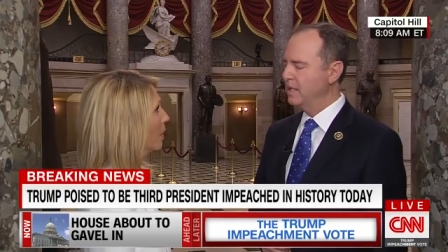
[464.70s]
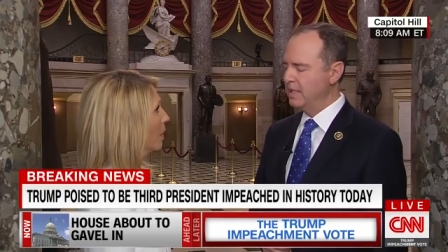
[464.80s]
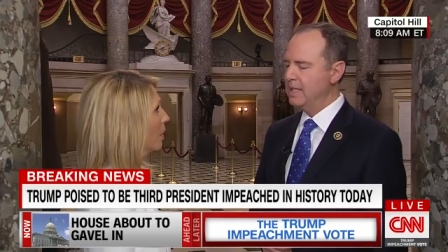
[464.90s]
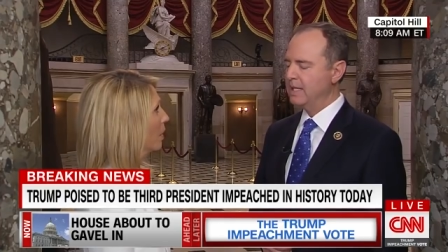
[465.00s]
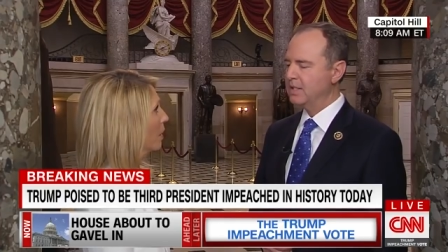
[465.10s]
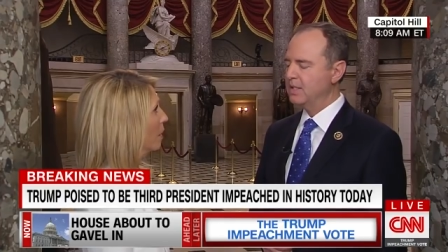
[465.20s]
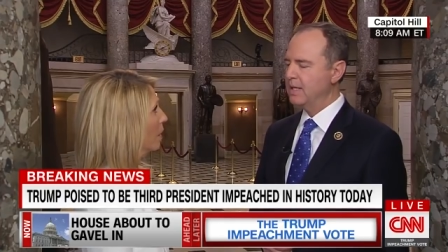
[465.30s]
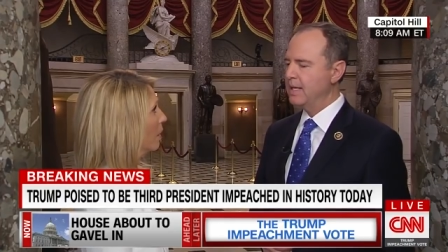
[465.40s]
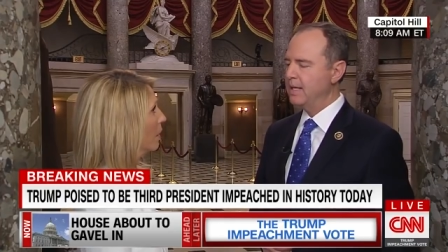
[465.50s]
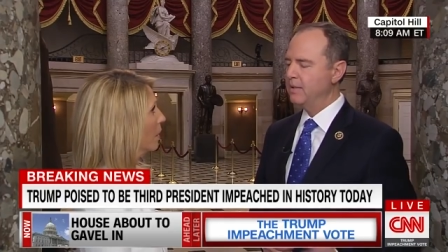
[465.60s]
Yes,
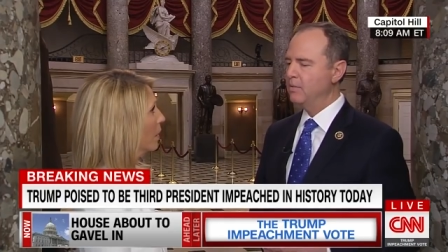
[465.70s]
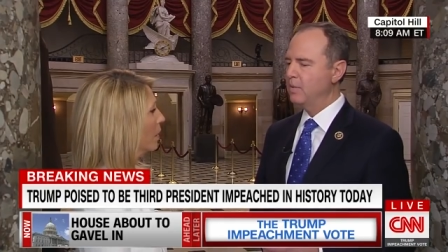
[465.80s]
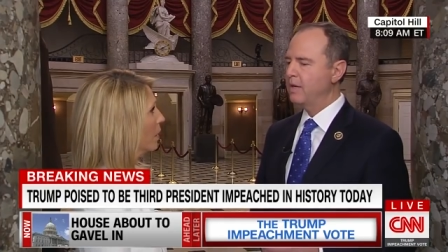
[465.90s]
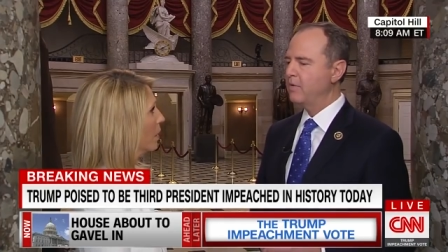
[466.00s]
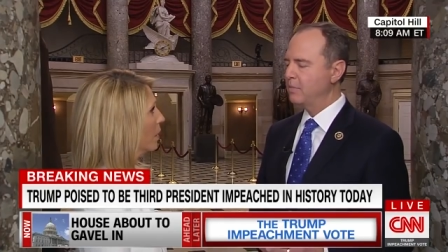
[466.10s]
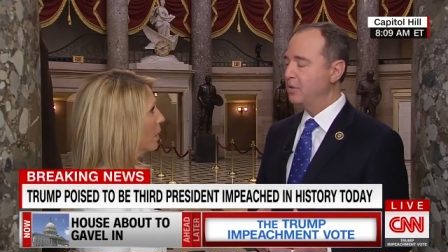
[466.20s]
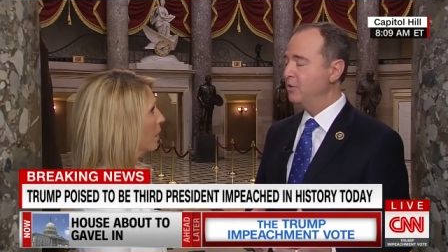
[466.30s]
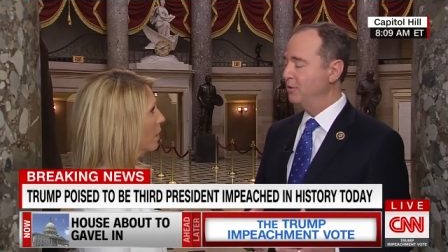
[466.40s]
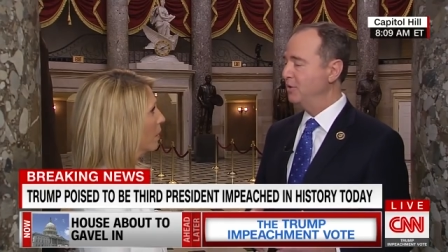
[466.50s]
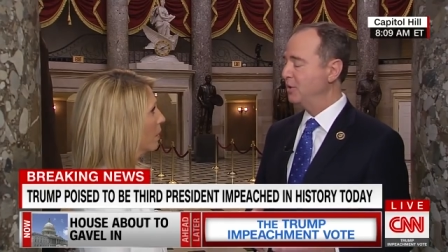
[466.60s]
and we'll have an opportunity
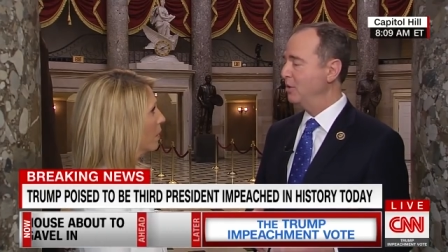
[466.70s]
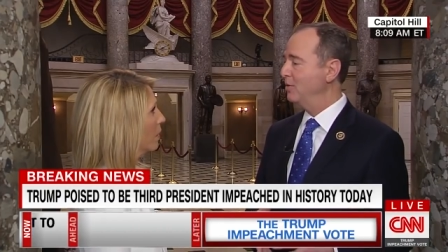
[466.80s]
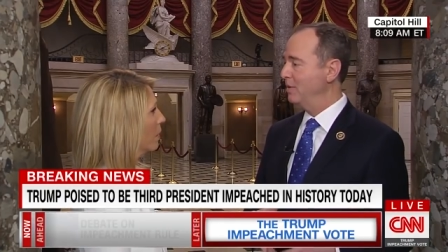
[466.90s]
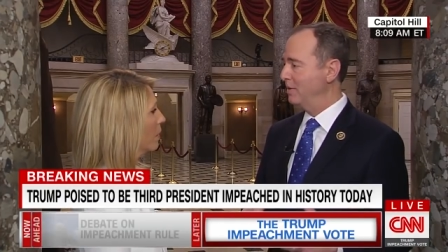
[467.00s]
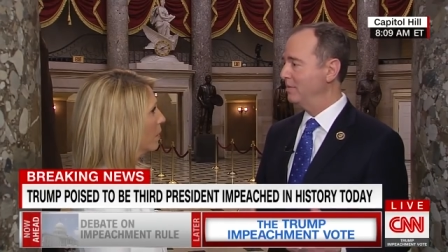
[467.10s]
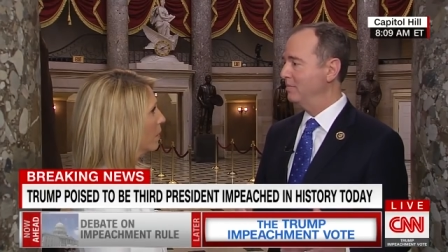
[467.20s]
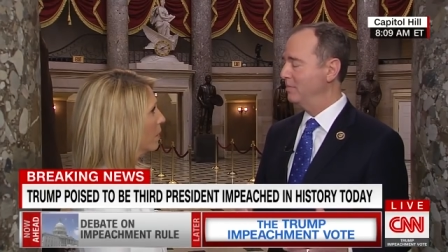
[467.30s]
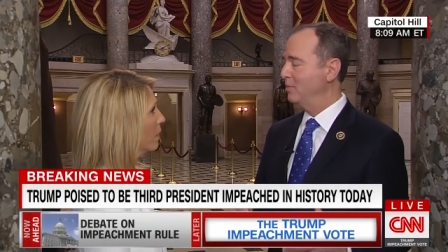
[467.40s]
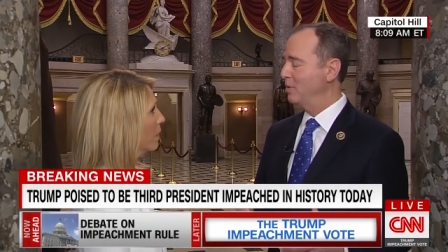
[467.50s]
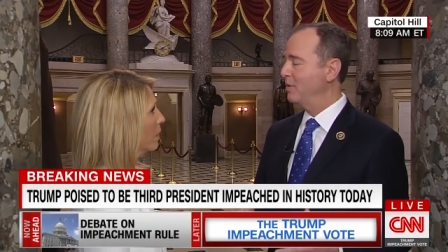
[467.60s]
to do so
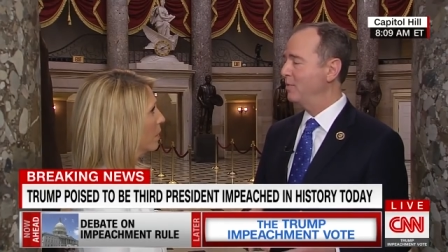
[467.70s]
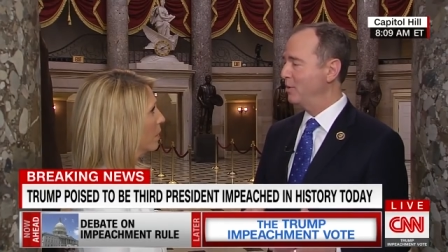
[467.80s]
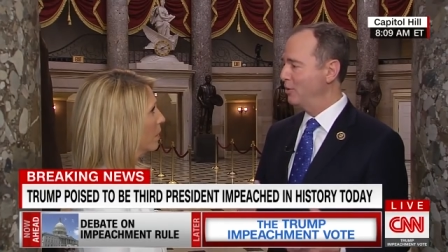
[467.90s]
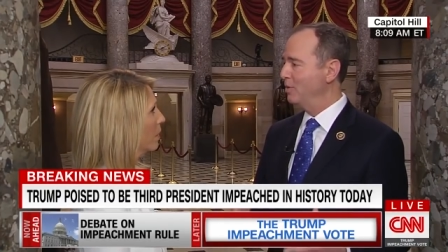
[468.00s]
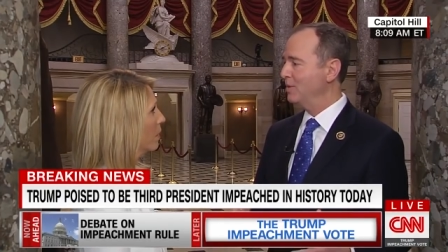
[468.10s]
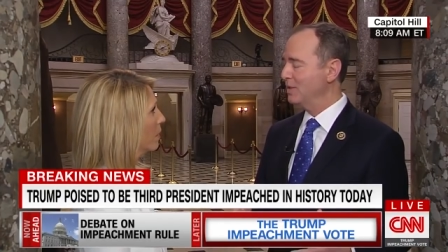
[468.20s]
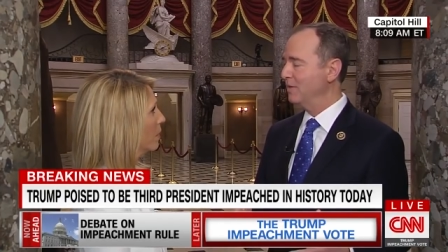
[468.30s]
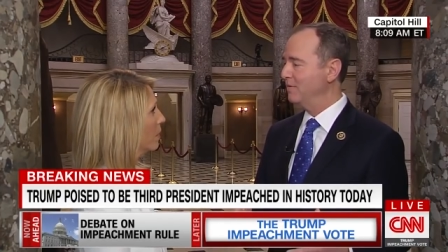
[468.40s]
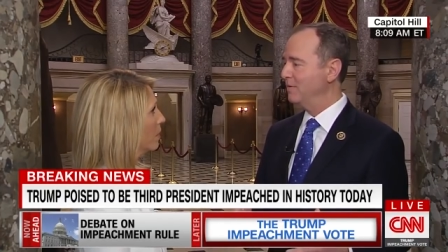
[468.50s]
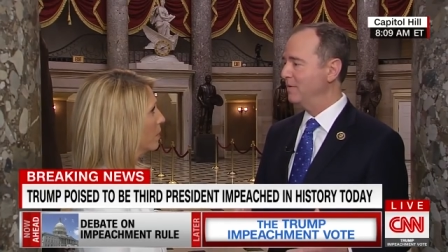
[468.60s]
with the renewals
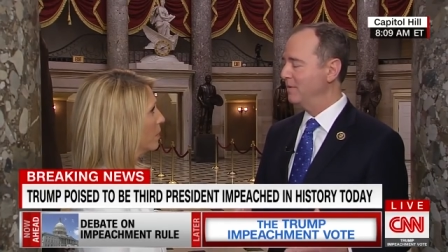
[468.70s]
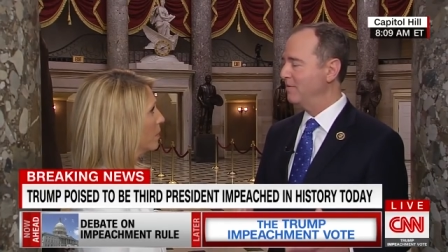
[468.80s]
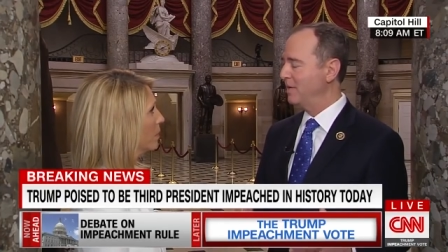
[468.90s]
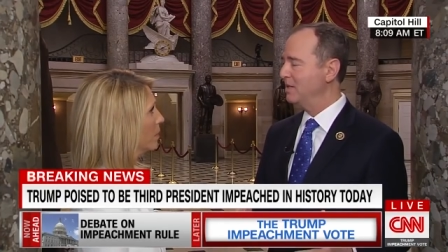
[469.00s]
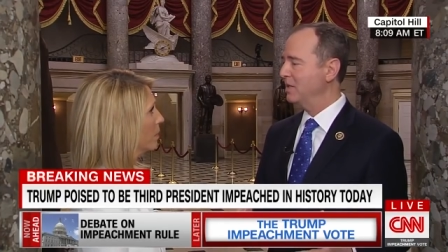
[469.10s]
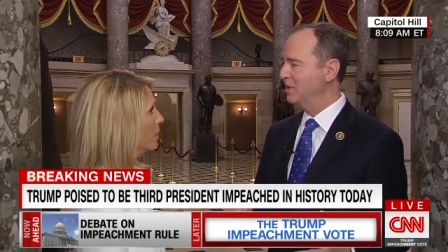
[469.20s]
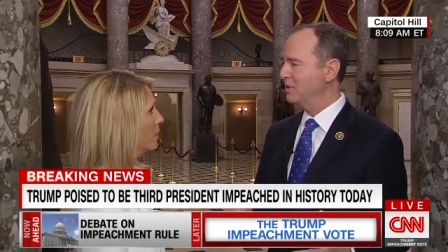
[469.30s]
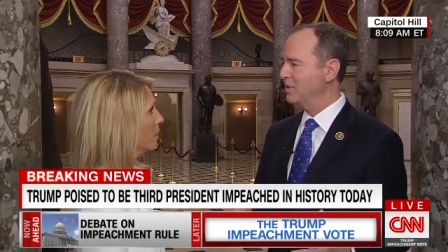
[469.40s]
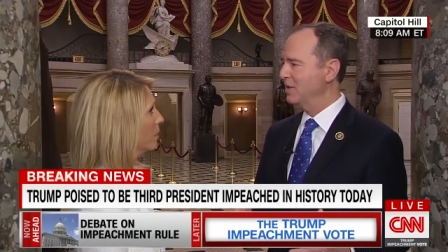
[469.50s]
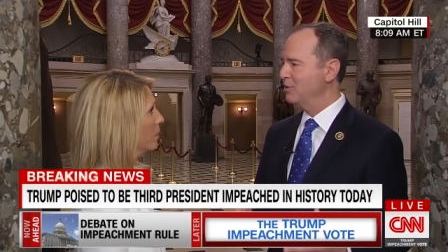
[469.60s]
of the FISA
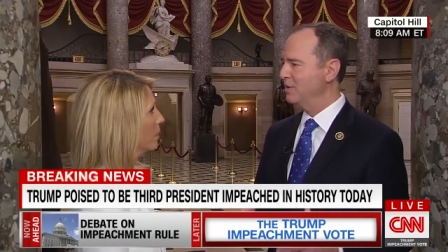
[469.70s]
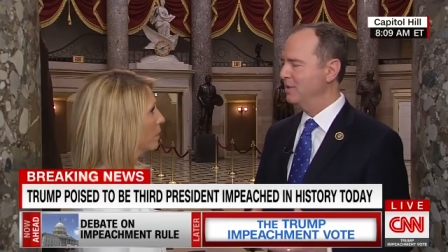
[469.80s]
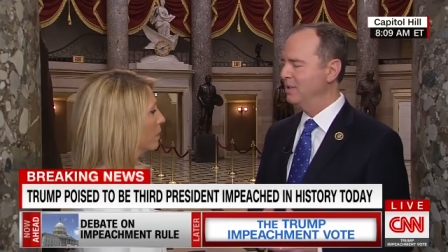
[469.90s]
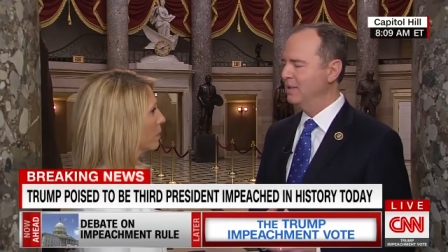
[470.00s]
legislation,